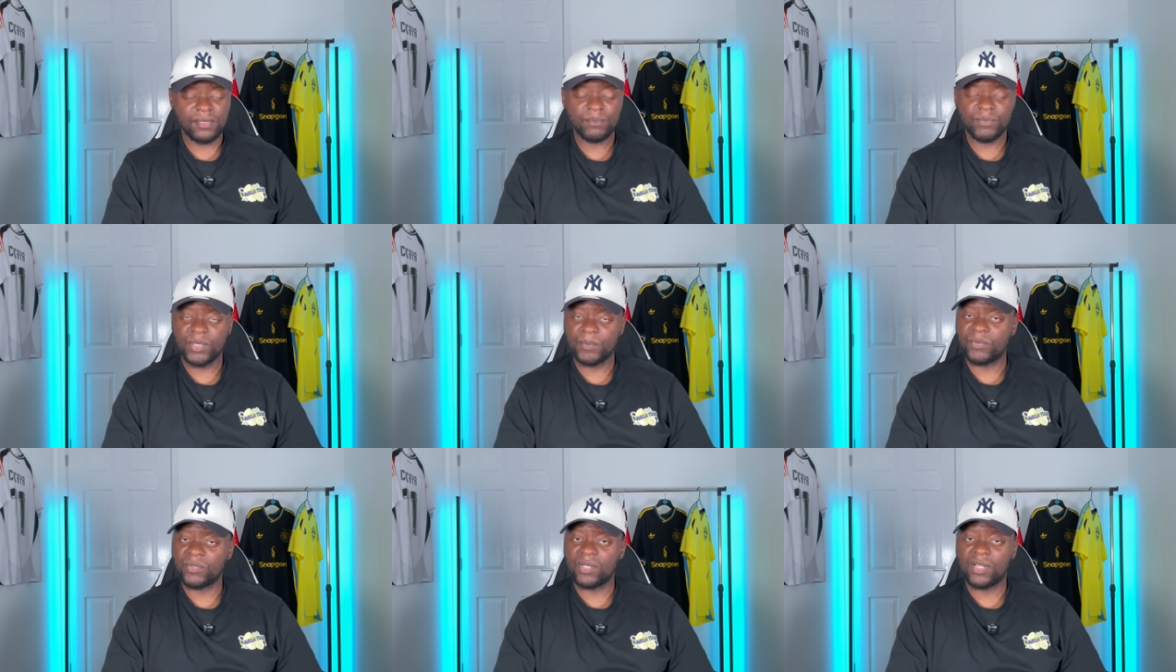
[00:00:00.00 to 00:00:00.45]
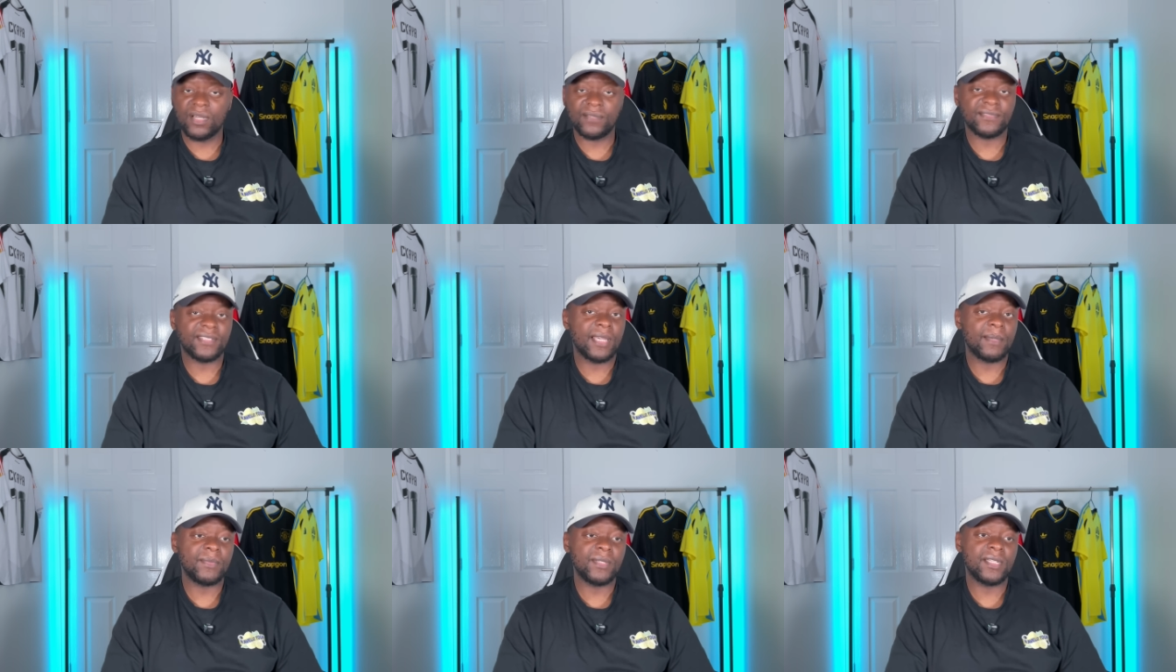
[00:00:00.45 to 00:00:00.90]
People laughed
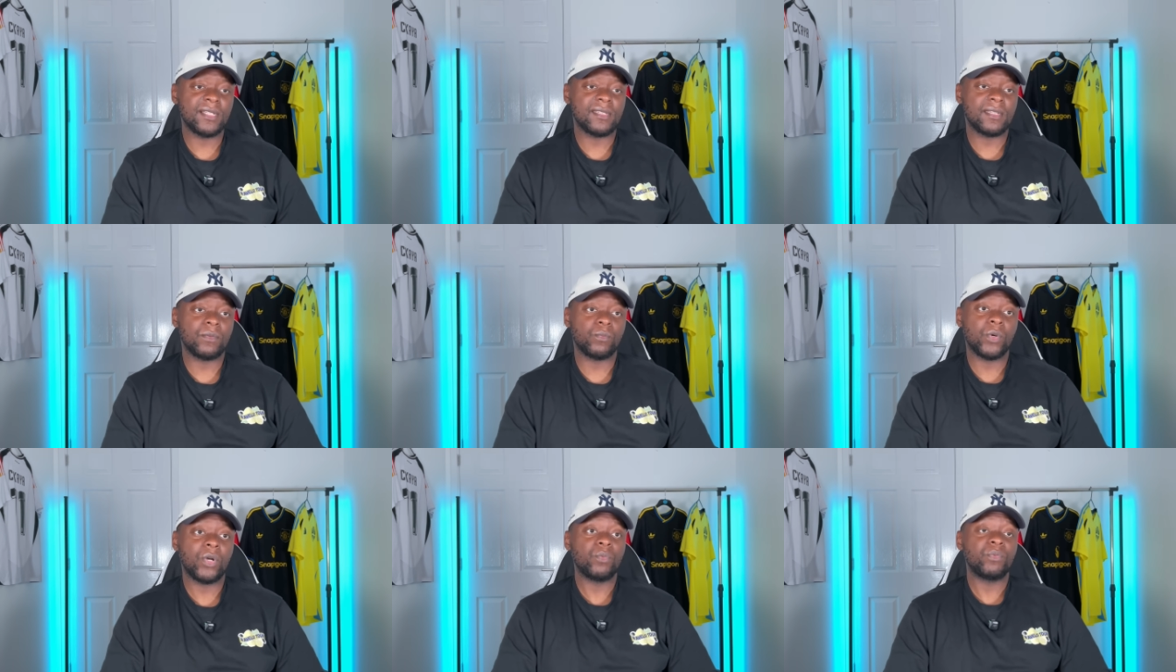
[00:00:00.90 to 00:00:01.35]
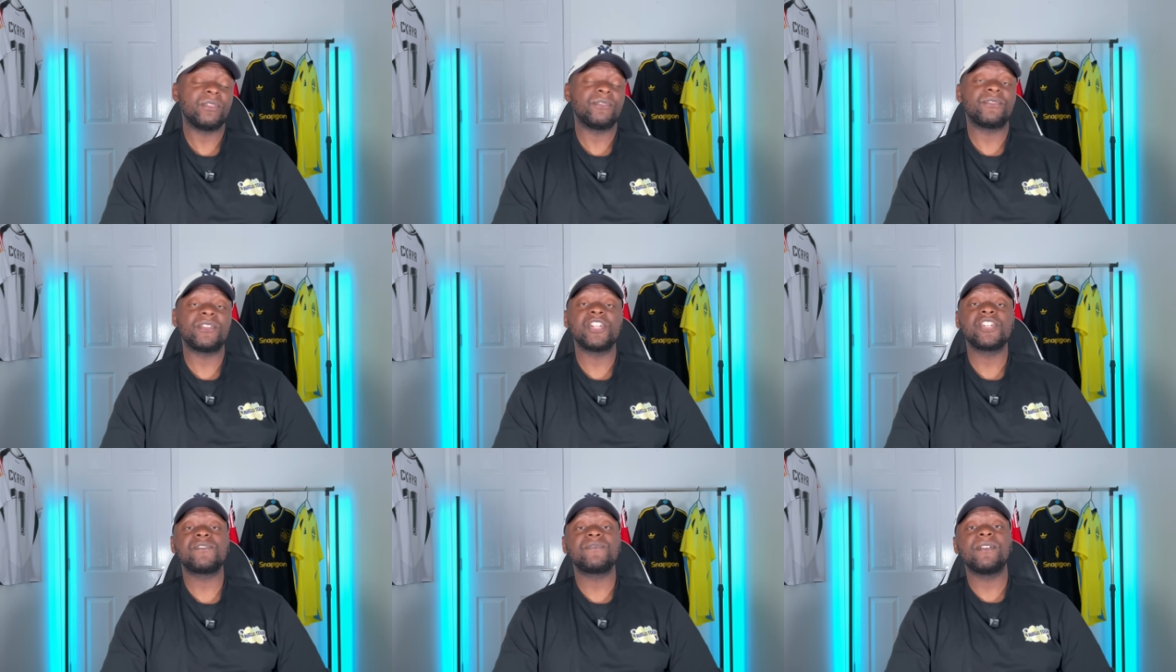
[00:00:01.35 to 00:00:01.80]
at me and said, well, we
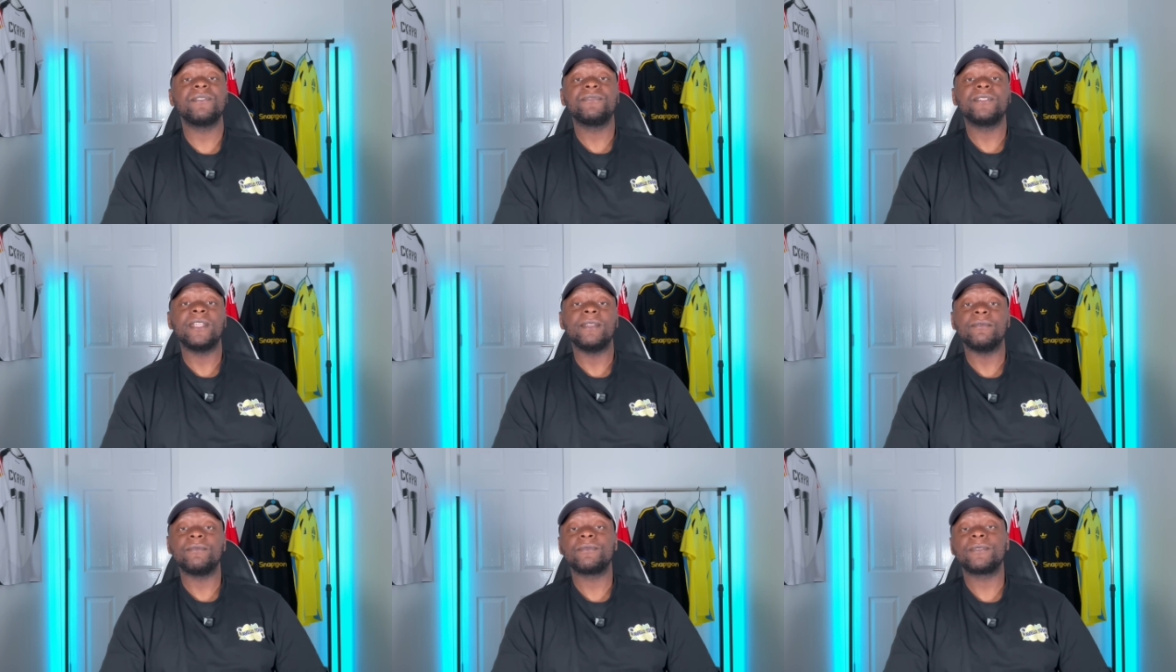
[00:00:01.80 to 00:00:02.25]
finished 15th.